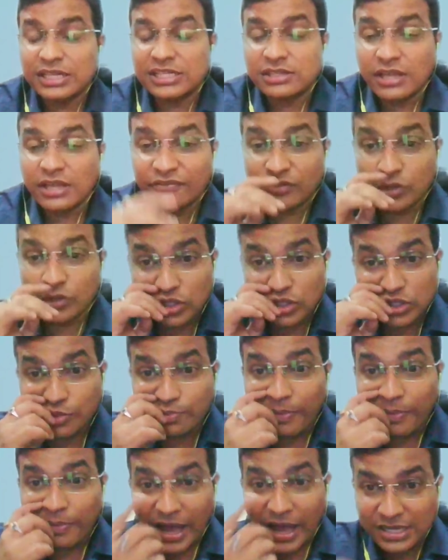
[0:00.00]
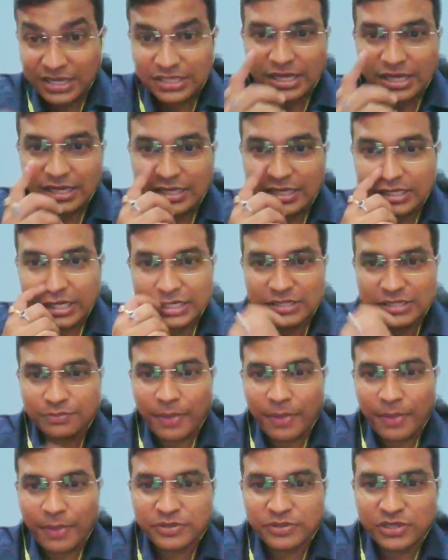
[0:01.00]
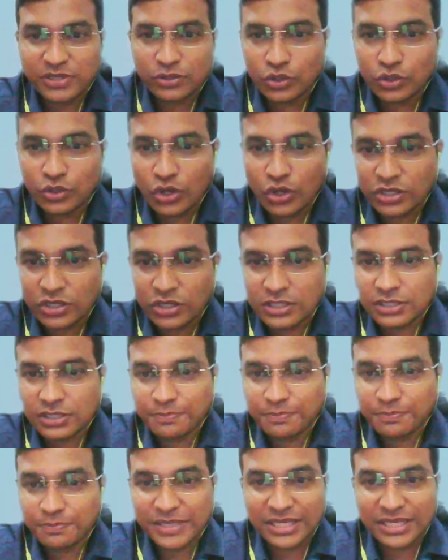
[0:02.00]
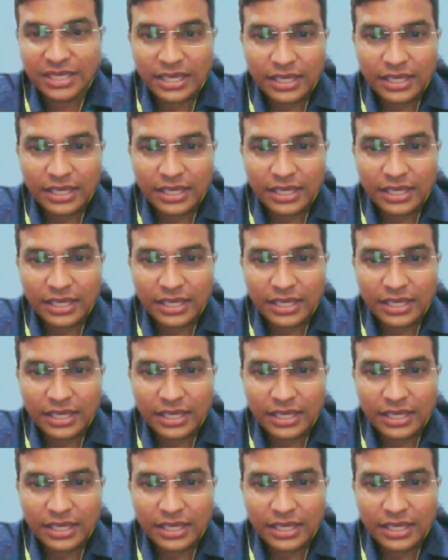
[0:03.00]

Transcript: It goes to Pakistan, it is pepsico.pk.